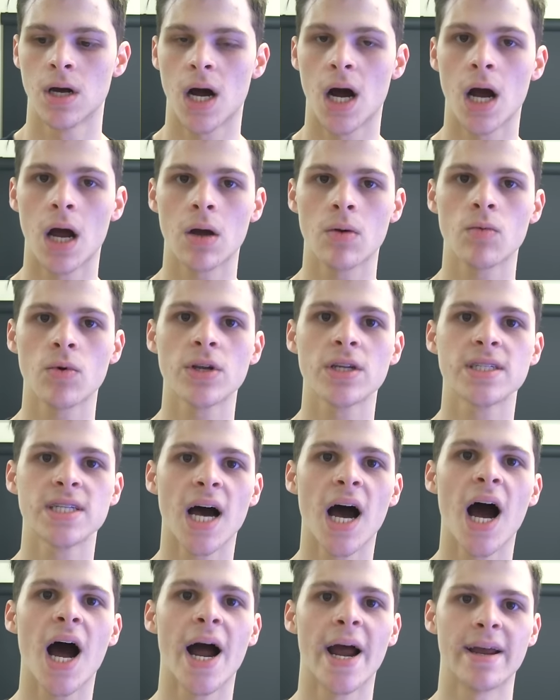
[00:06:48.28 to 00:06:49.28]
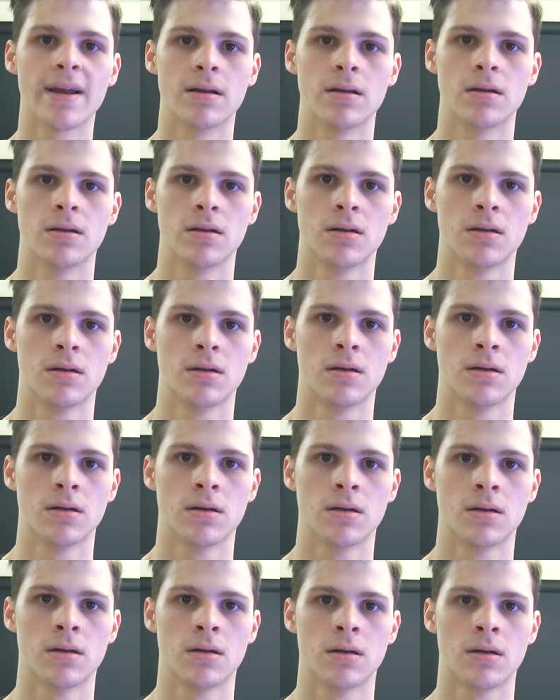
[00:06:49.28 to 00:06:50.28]
I would die.
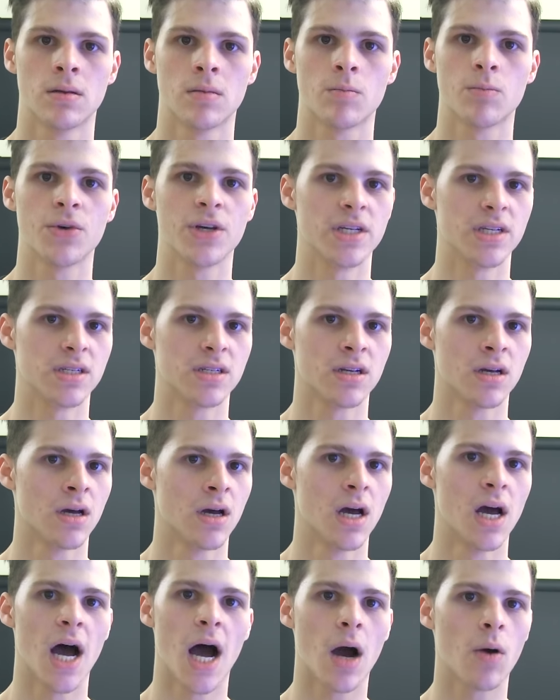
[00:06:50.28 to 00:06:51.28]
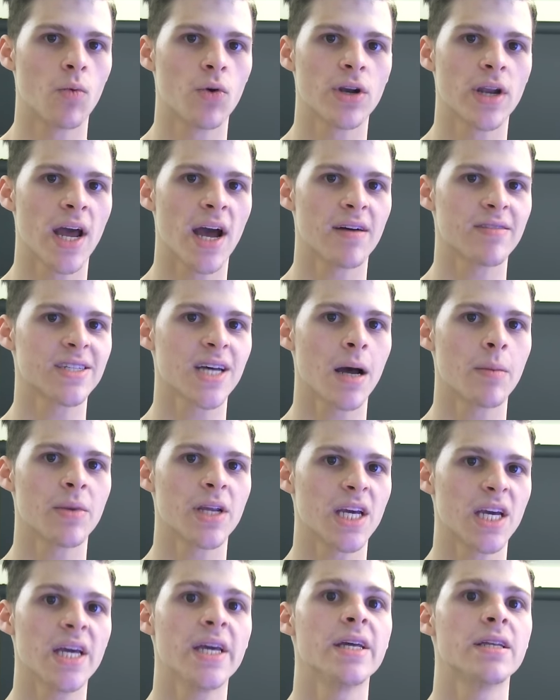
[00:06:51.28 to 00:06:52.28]
Because I wouldn't have time
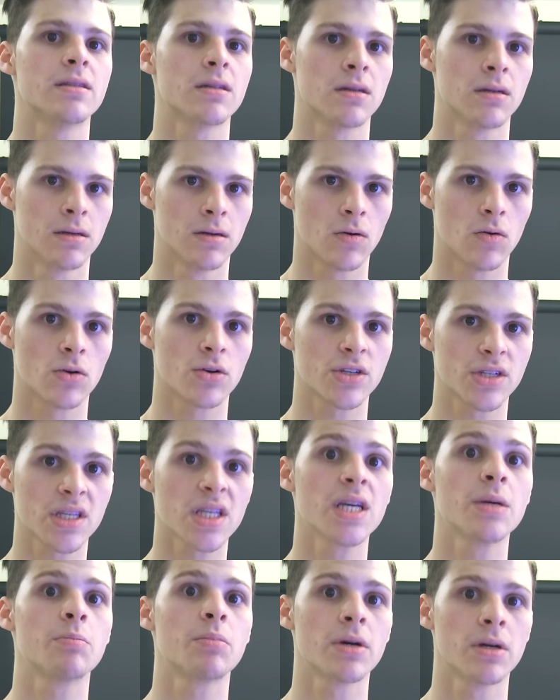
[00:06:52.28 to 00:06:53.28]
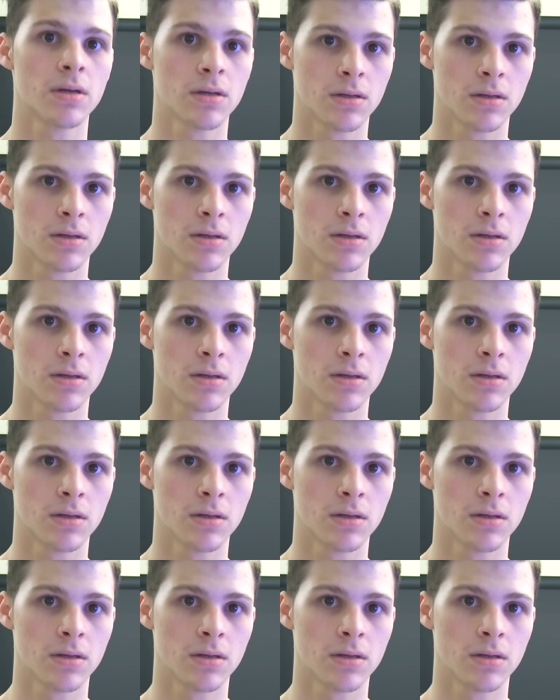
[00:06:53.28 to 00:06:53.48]
to eat or sleep.